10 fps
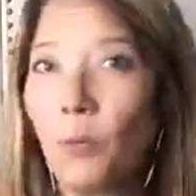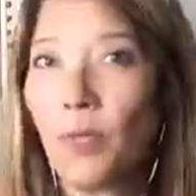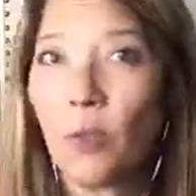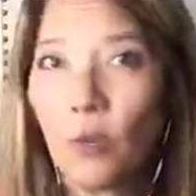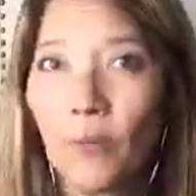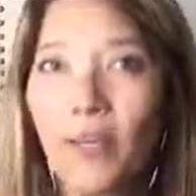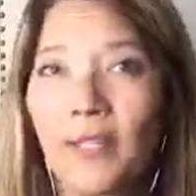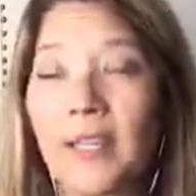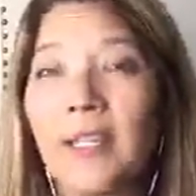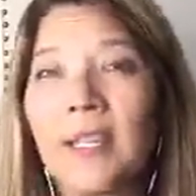with your
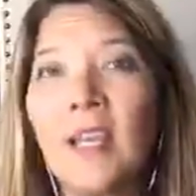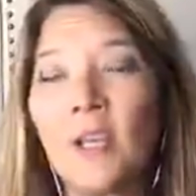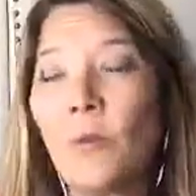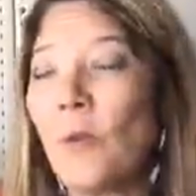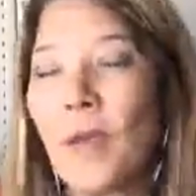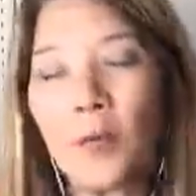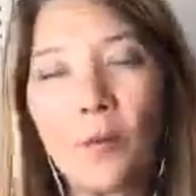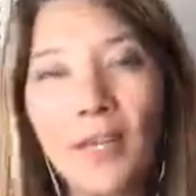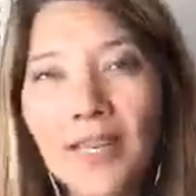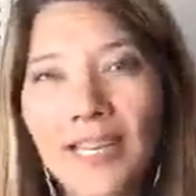business, no matter
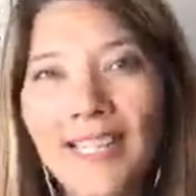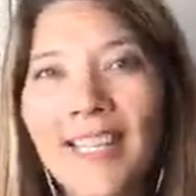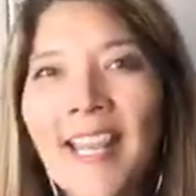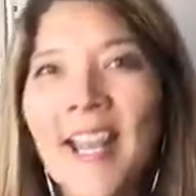what it is,